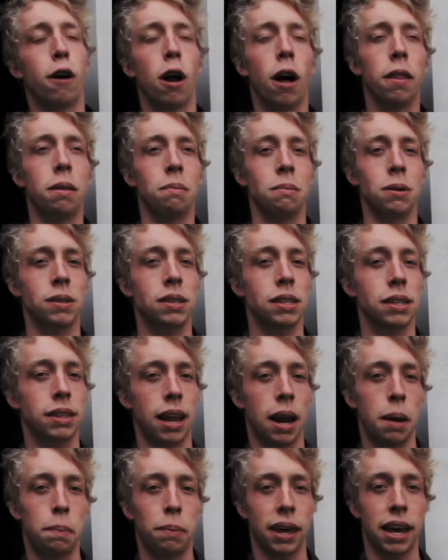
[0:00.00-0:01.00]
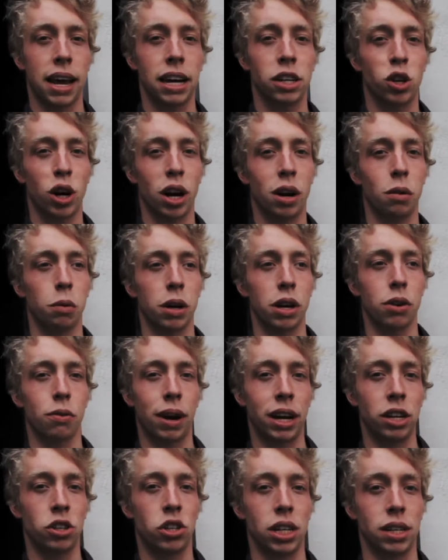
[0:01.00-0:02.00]
all the music that I play, I try to
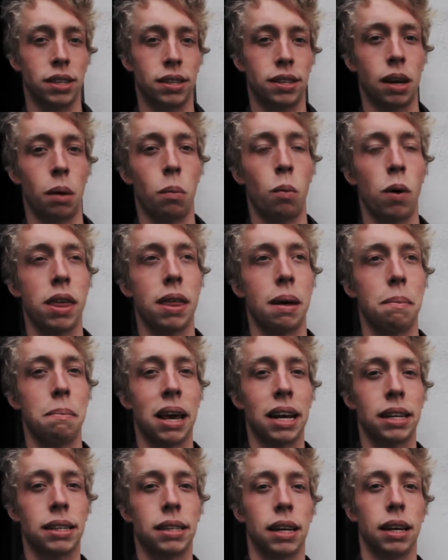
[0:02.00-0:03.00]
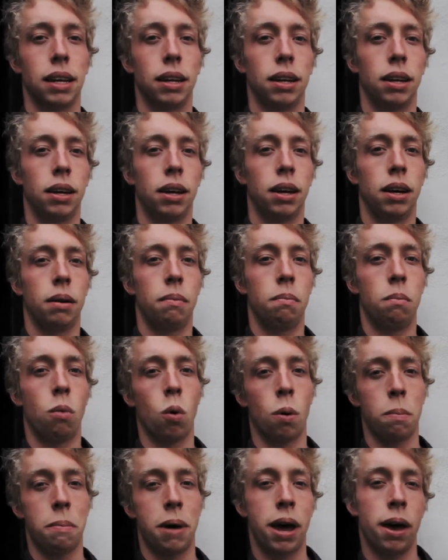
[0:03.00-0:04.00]
rearrange it in some way that makes it
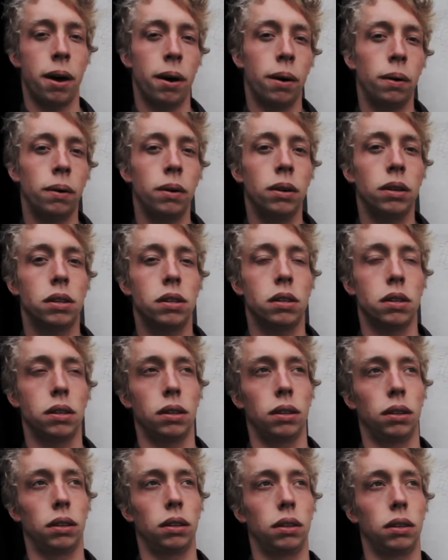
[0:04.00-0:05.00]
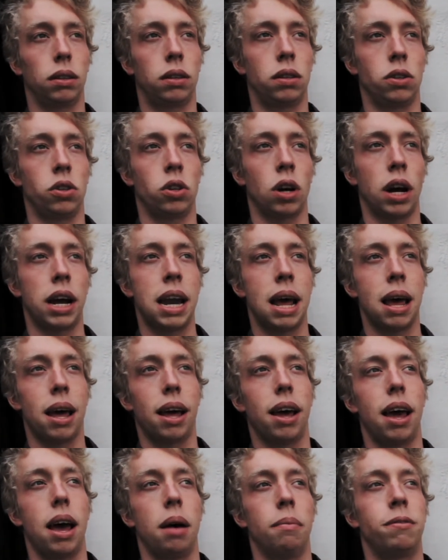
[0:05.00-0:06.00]
more my own, to try and
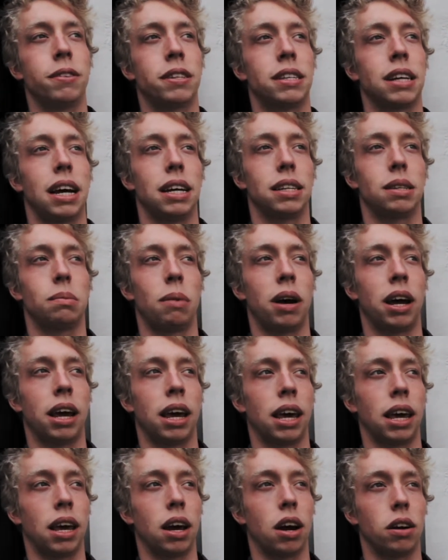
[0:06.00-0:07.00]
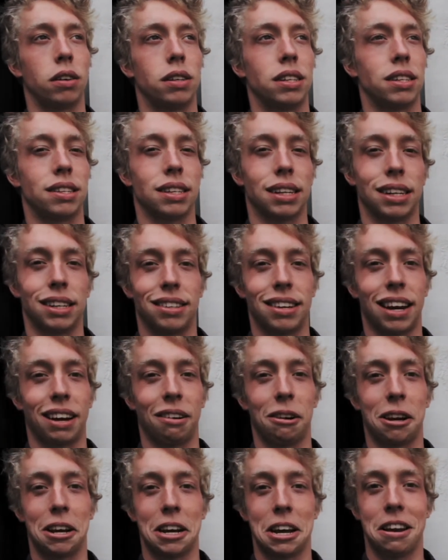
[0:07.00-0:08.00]
emphasize my artistic
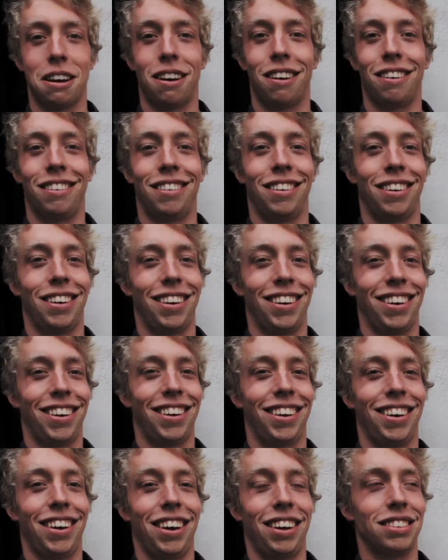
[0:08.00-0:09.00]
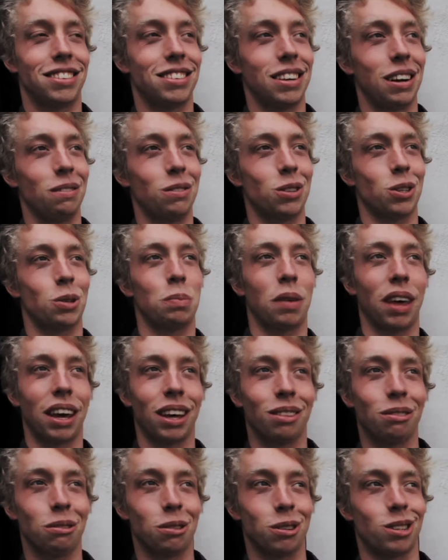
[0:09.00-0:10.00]
integrity, you know. Instead of just
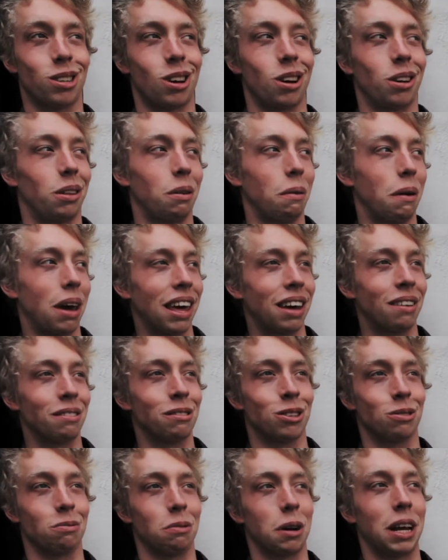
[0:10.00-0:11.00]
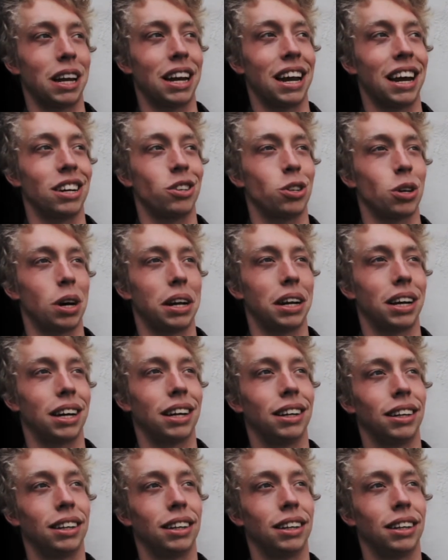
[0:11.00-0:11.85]
playing through a song the way it was written, I try to